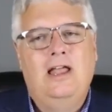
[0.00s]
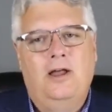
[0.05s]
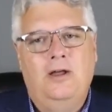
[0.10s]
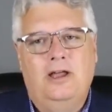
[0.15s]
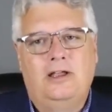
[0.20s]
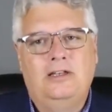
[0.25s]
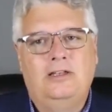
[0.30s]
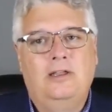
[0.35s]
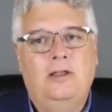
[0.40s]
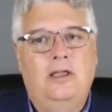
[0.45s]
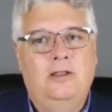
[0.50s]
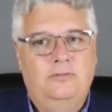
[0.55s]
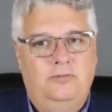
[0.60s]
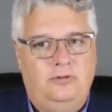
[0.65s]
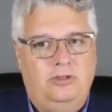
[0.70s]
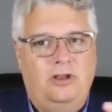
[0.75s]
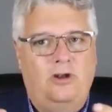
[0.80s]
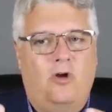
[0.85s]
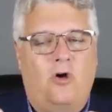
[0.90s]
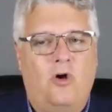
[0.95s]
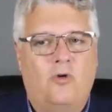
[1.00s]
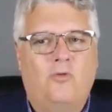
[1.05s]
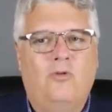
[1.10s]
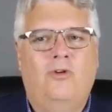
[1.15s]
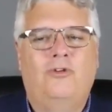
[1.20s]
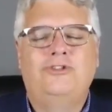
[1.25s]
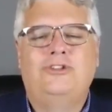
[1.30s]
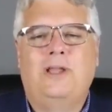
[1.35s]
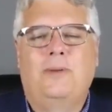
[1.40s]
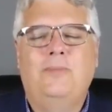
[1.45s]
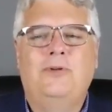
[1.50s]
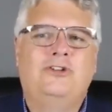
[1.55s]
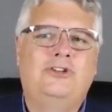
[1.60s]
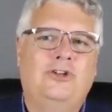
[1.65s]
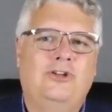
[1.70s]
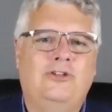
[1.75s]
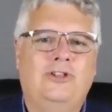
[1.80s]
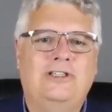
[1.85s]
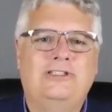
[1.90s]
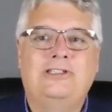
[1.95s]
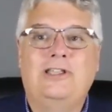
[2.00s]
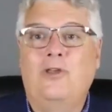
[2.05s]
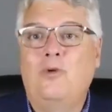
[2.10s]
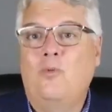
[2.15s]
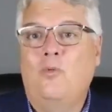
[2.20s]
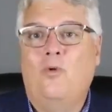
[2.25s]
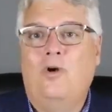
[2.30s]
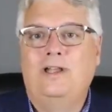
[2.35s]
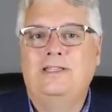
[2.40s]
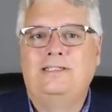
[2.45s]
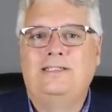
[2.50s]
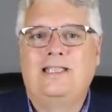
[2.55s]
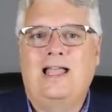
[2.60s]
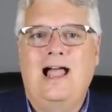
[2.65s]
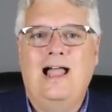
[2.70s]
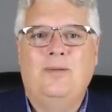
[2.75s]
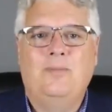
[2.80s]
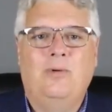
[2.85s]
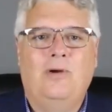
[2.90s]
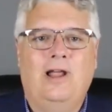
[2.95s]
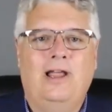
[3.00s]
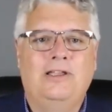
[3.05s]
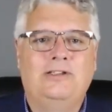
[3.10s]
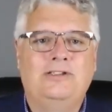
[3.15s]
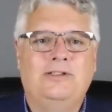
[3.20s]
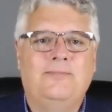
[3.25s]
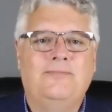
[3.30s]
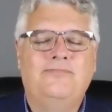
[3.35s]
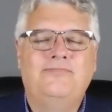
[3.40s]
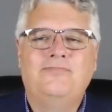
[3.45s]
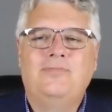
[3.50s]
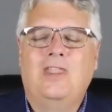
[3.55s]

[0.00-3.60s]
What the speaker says: And then it all rolls up into, let's say, one stock price.